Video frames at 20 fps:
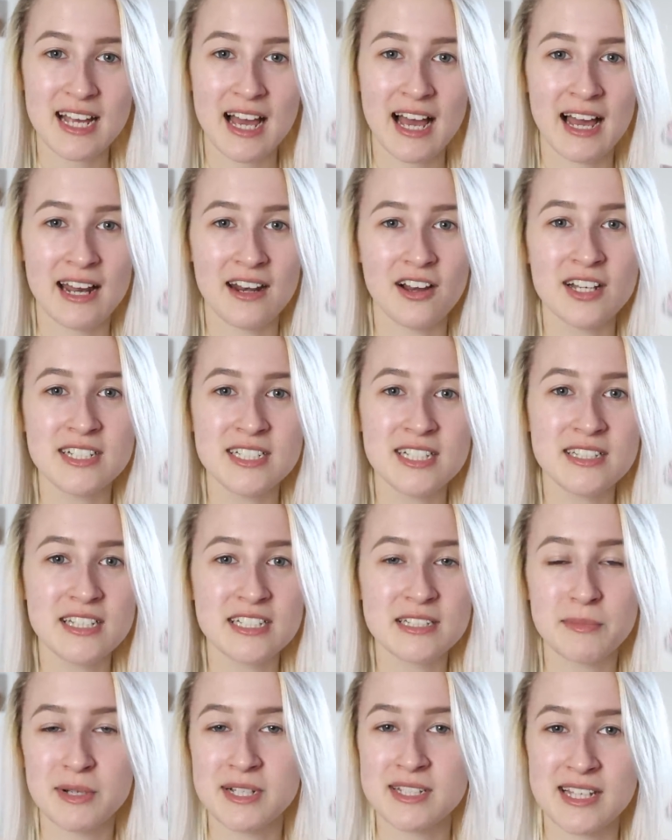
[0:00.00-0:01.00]
and I did
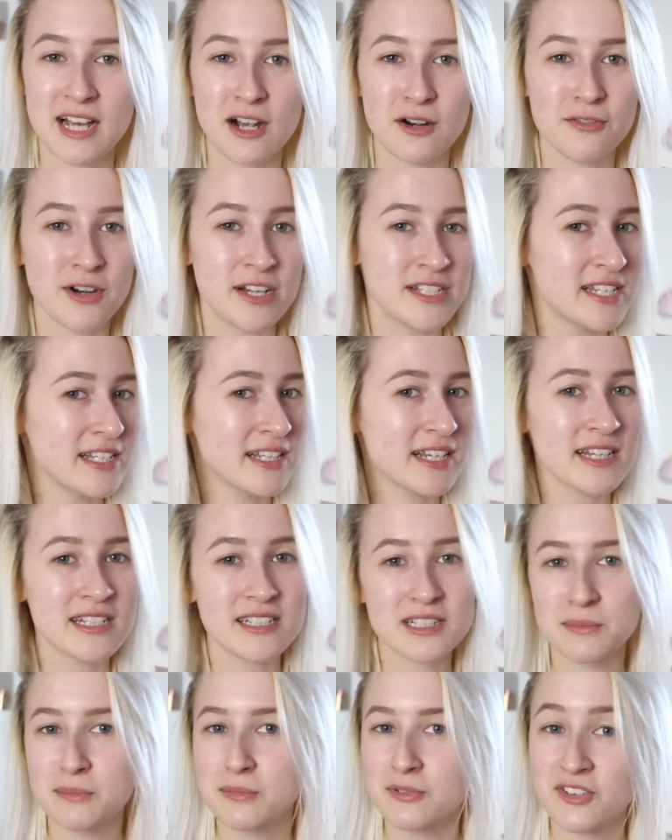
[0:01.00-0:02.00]
this myself. I didn't get it
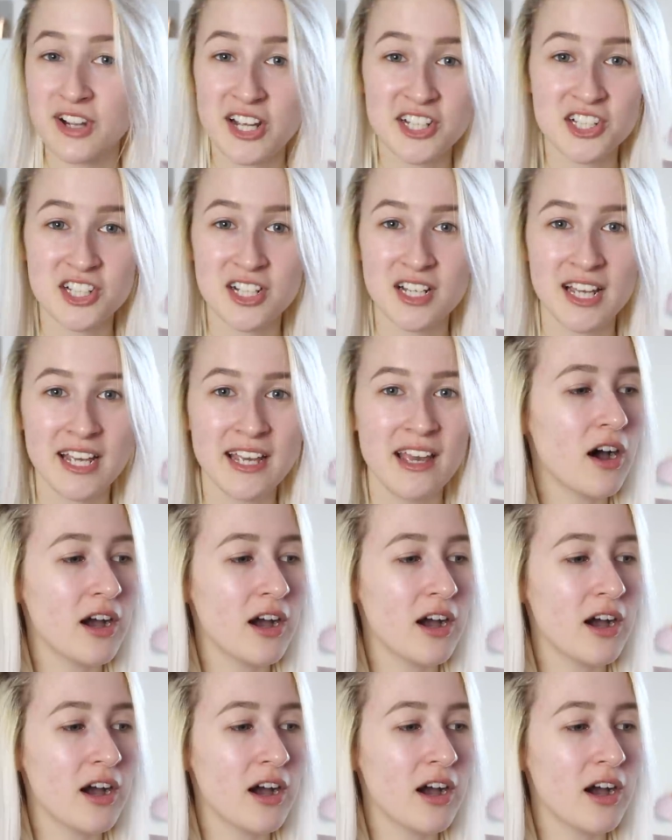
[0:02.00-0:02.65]
done professionally.